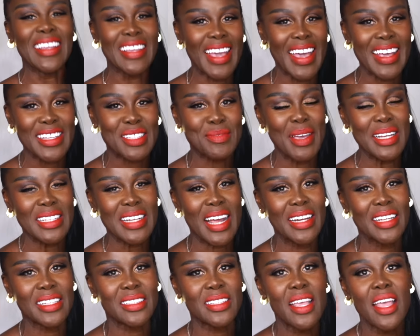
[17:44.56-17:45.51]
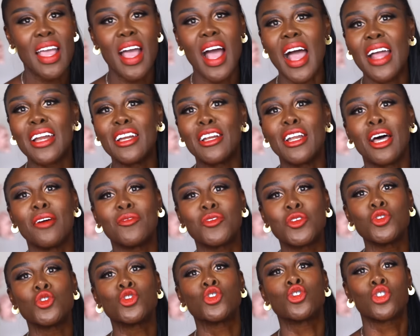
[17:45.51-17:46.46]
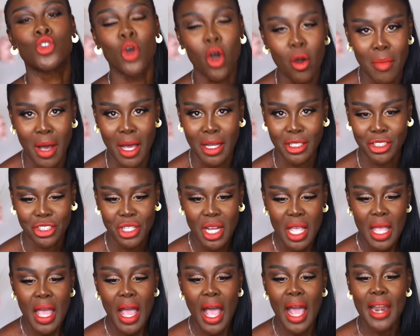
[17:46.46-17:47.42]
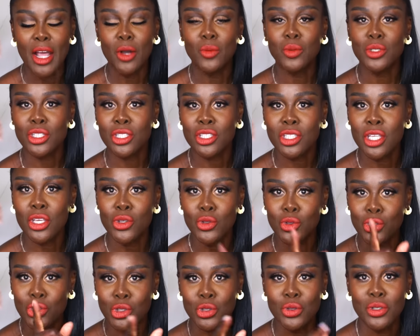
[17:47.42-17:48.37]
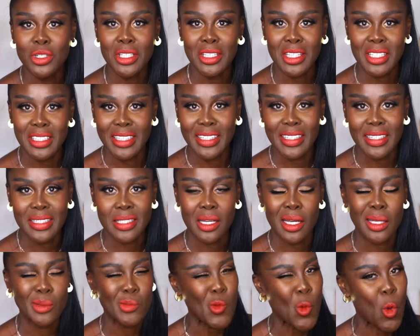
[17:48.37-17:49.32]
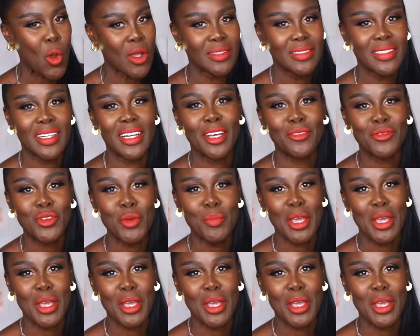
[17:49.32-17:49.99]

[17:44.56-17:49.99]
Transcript: yes, my darlings, I love you so much and I will see you sooner than later. Love you,